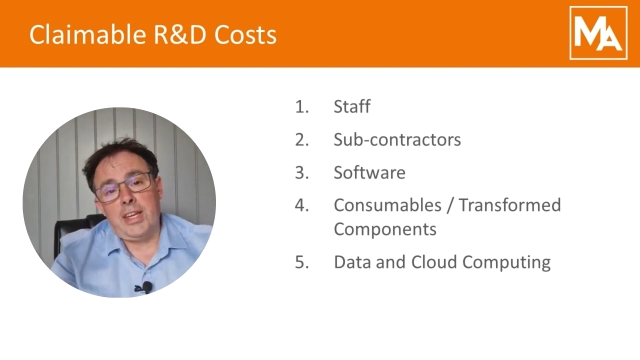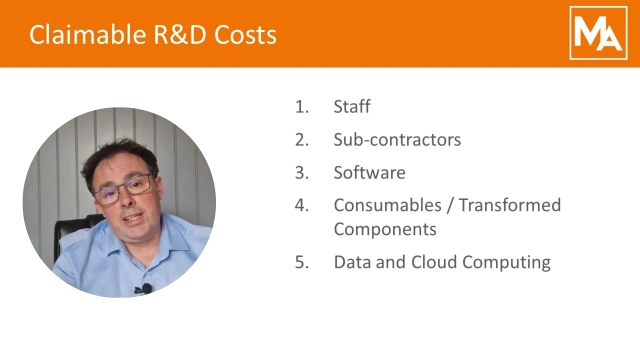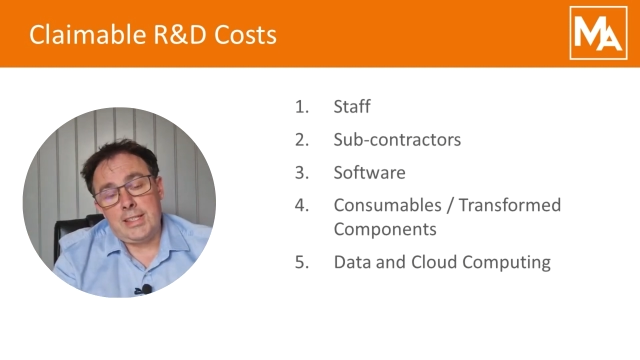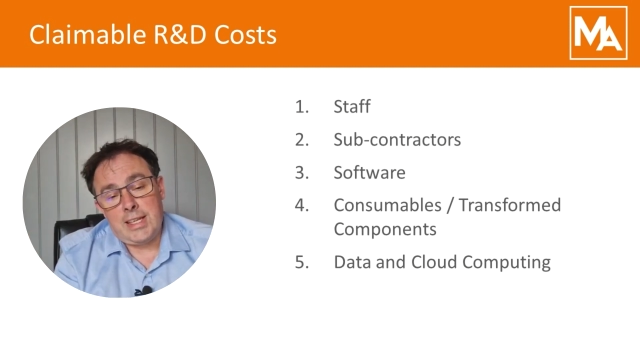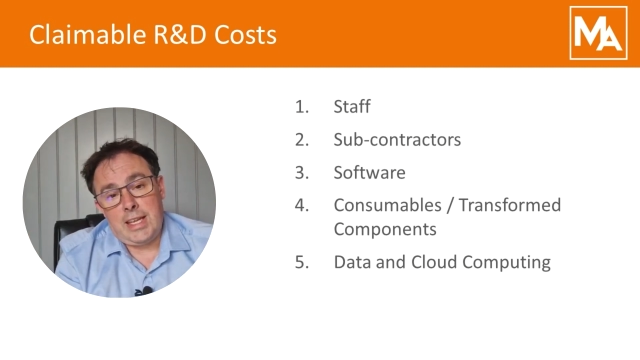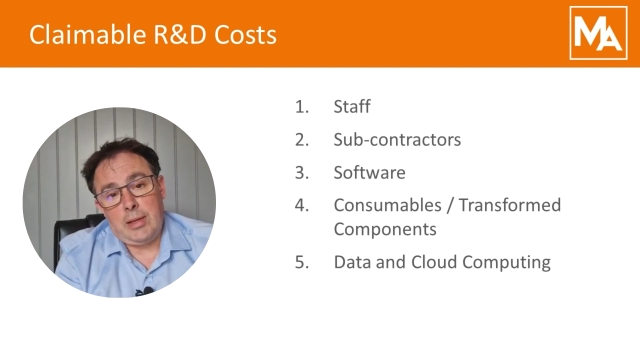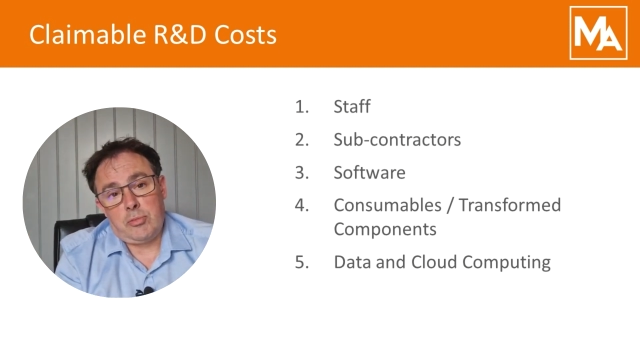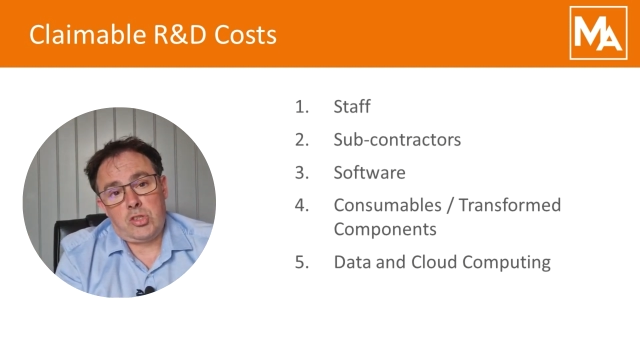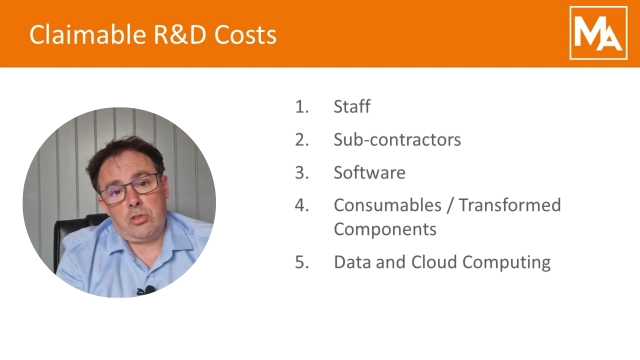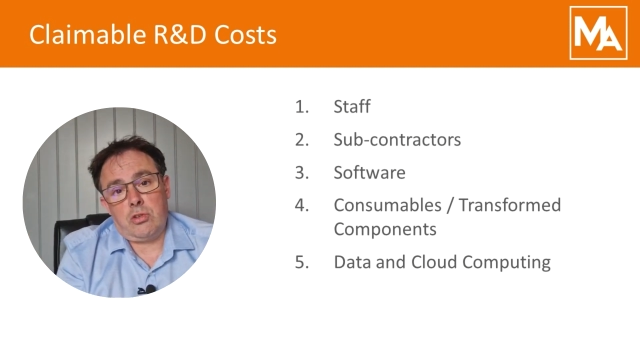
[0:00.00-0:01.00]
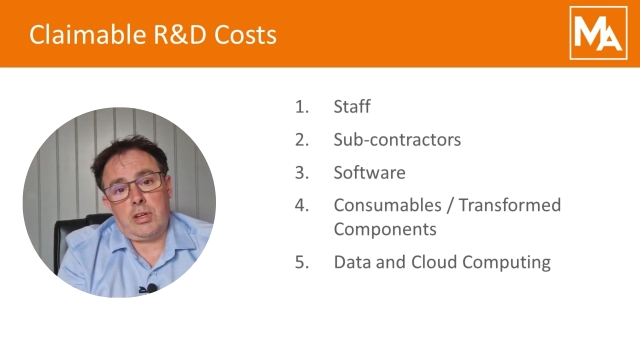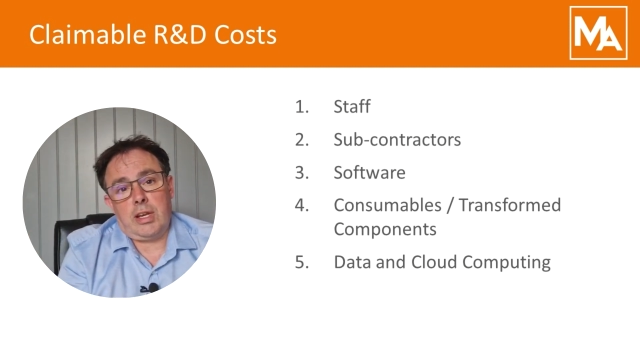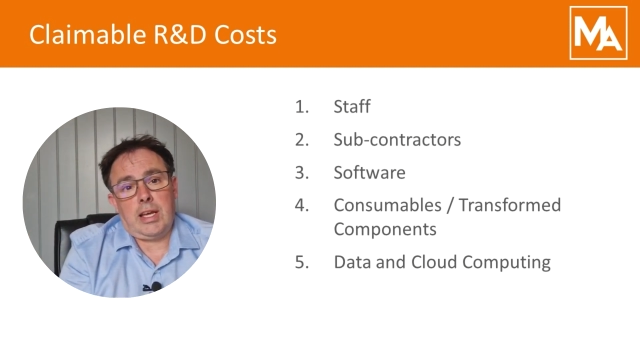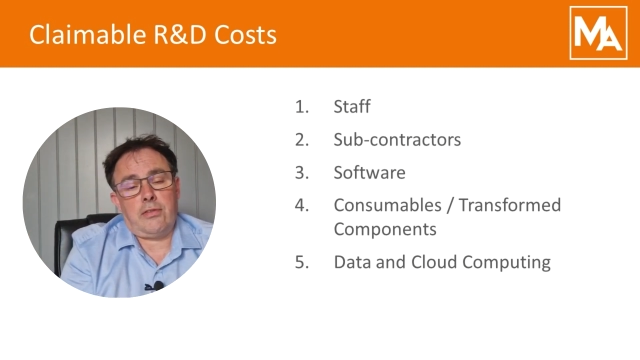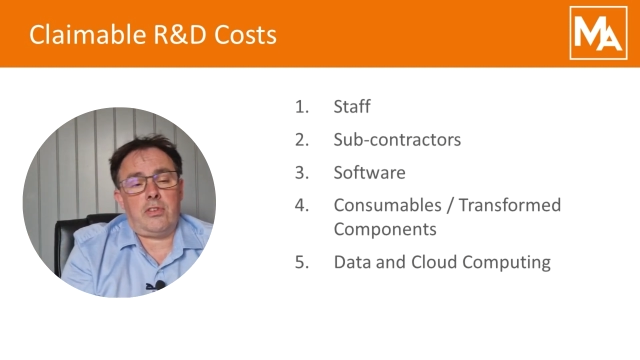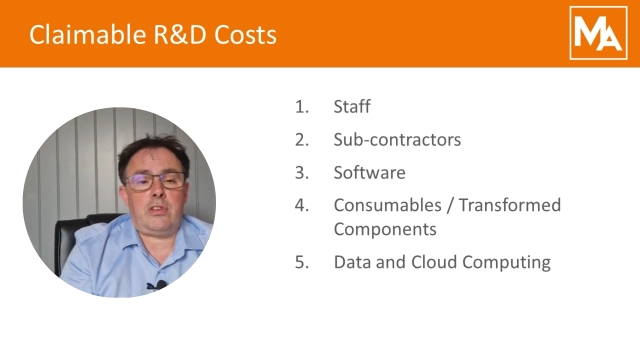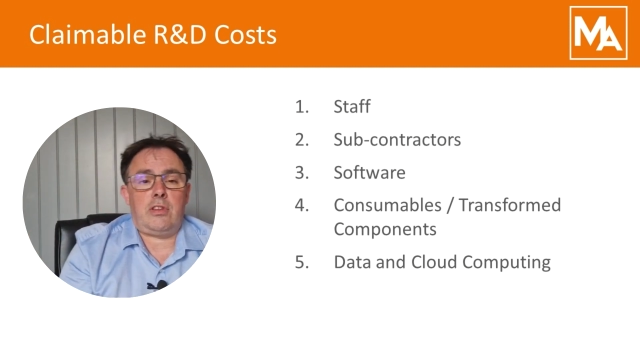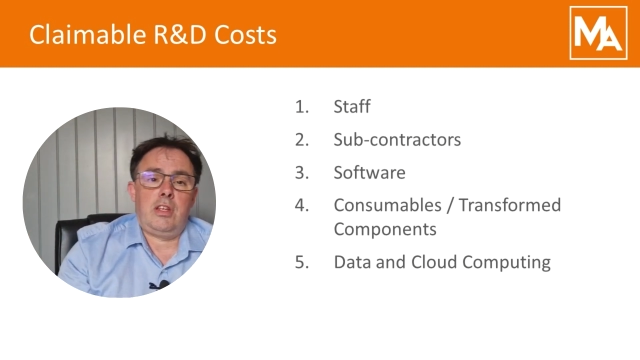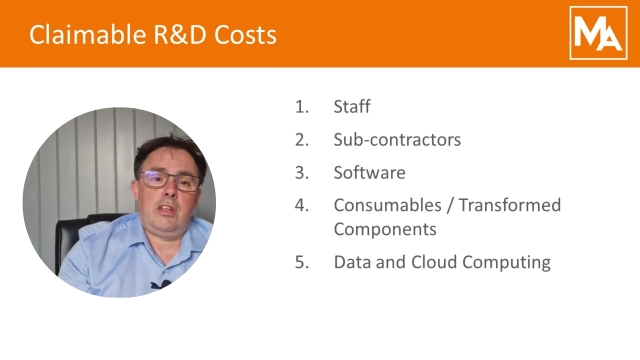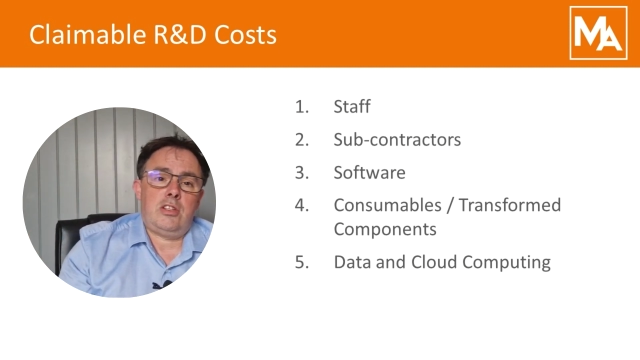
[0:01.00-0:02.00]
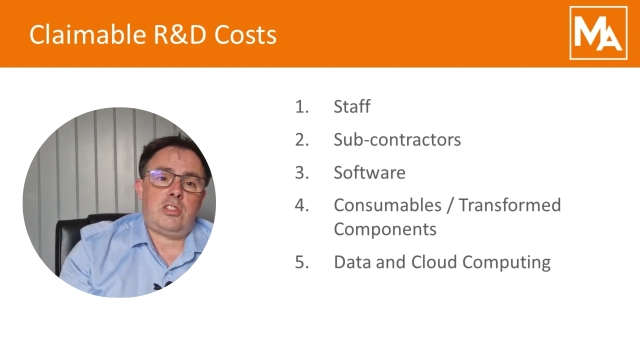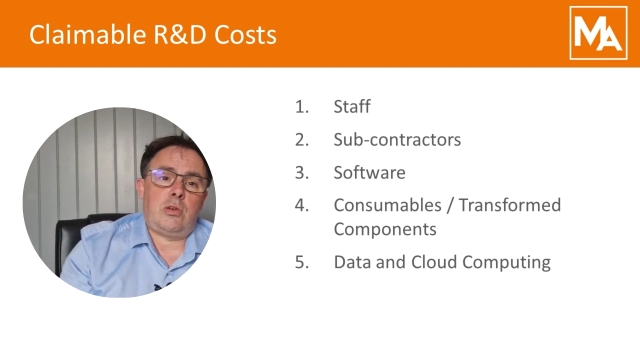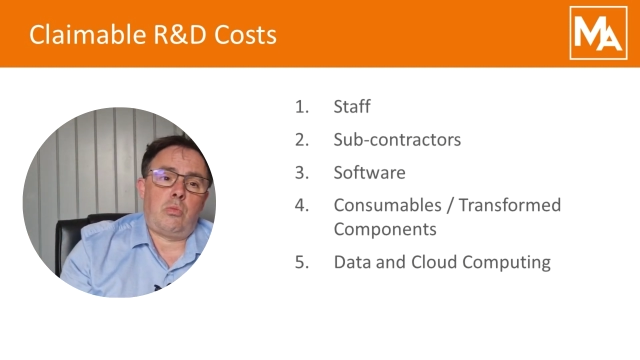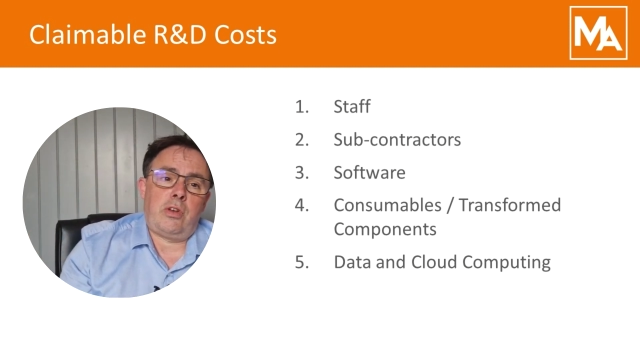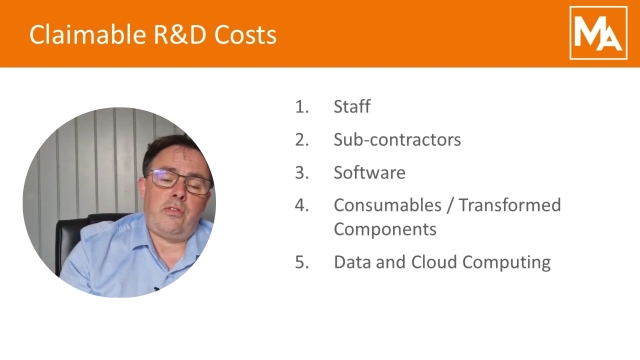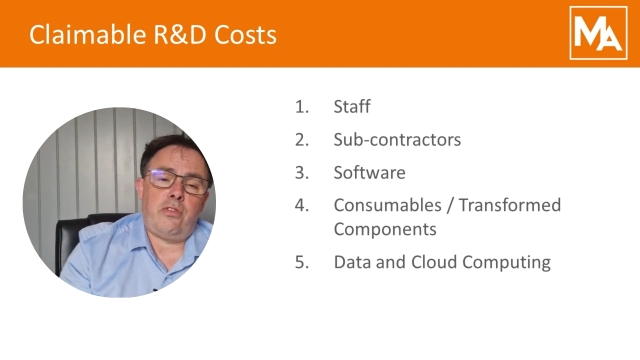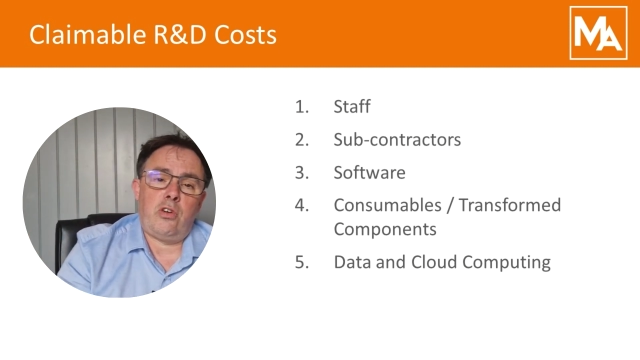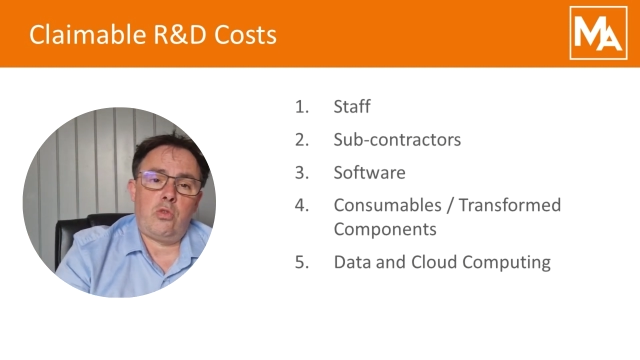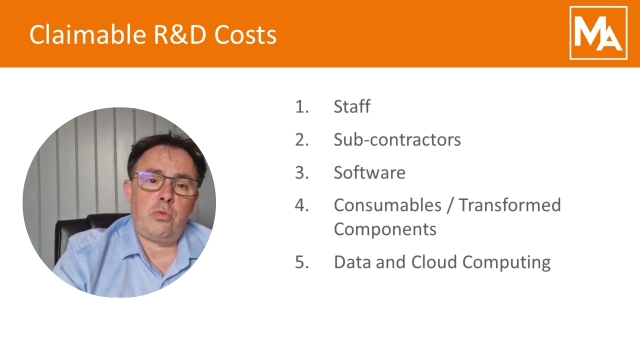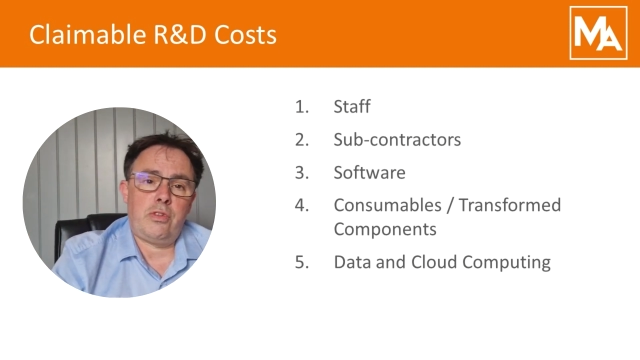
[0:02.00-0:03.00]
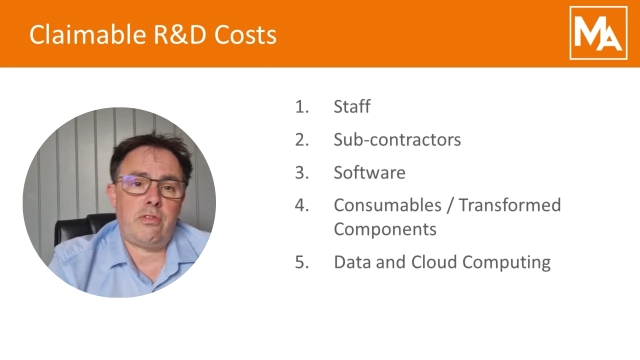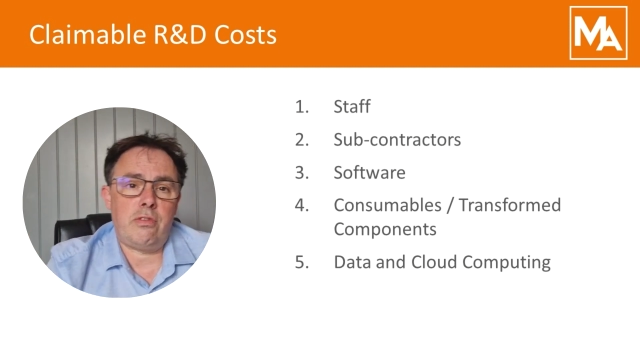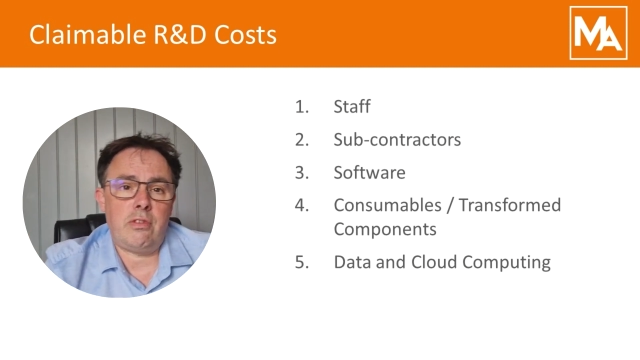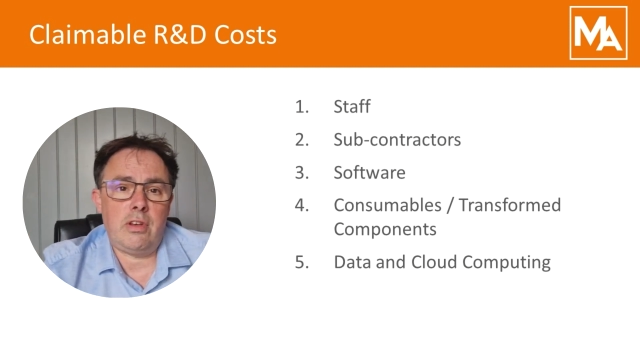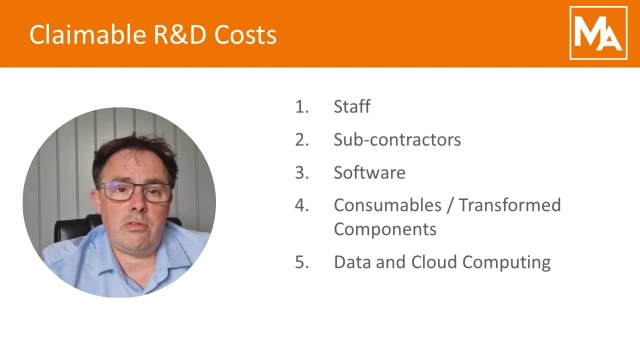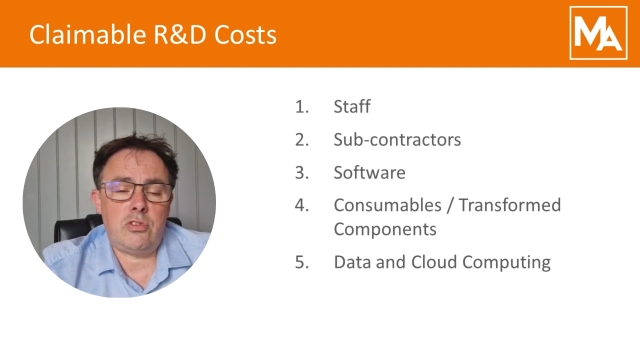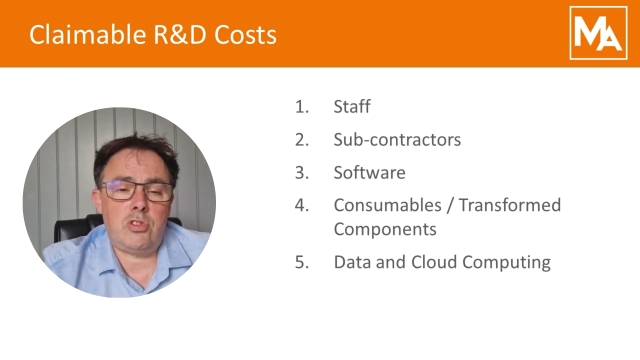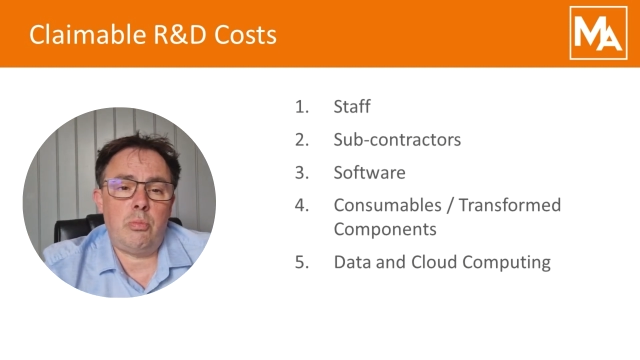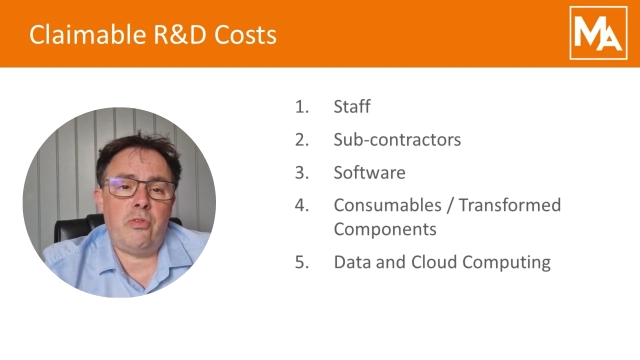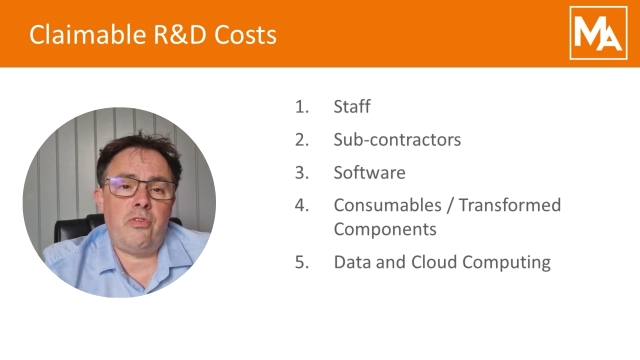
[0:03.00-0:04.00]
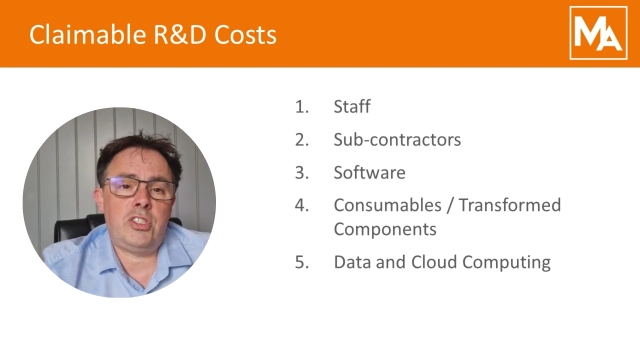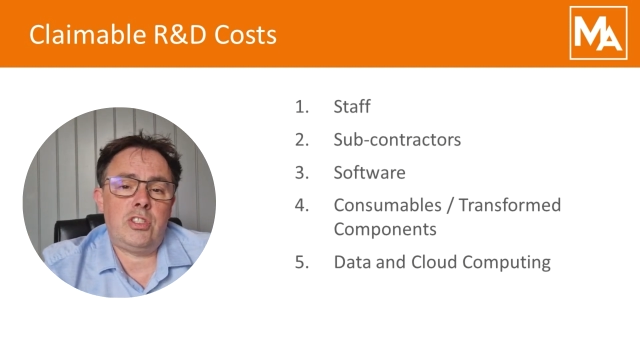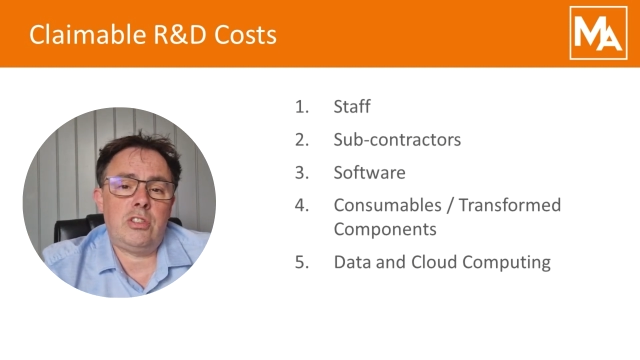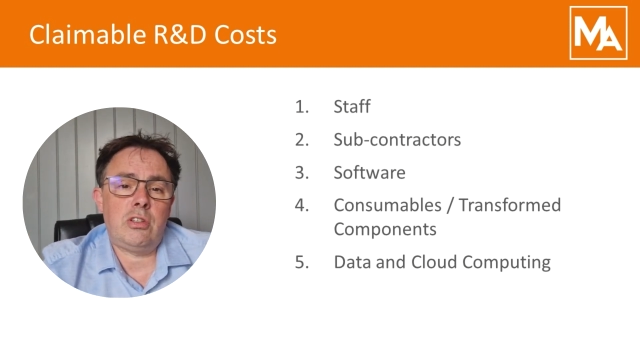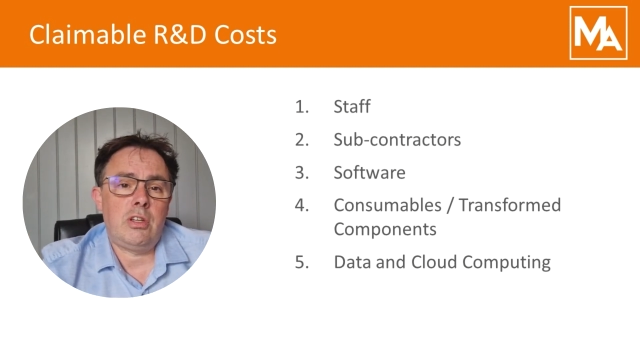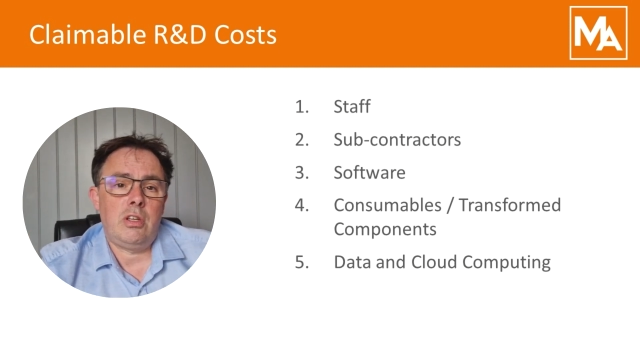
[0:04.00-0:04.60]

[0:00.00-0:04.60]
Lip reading: team, so you're going to have someone involved with, supervision,